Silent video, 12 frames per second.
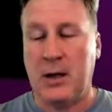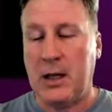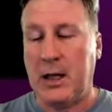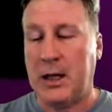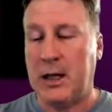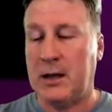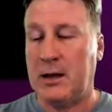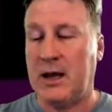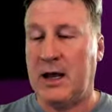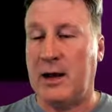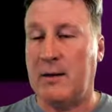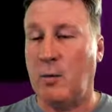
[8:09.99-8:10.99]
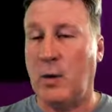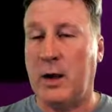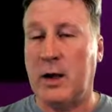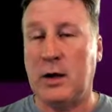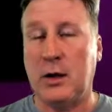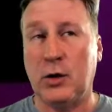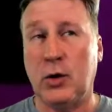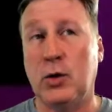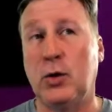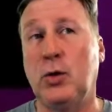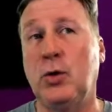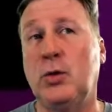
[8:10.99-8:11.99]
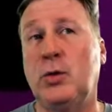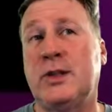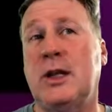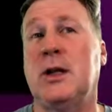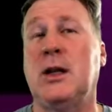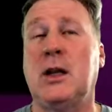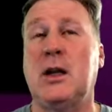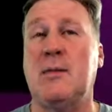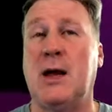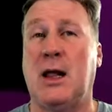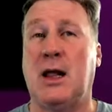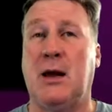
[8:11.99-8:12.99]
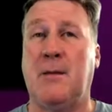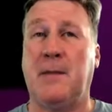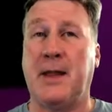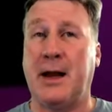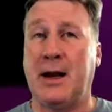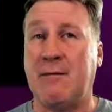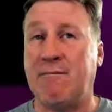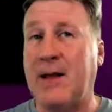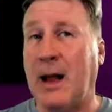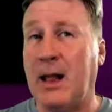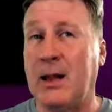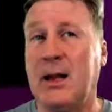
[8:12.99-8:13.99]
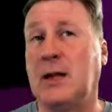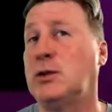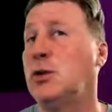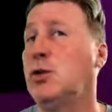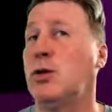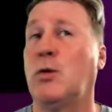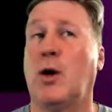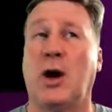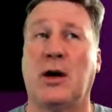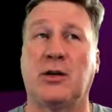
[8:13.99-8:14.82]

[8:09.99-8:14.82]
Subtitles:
and that when you send an email out, that it validates who you are.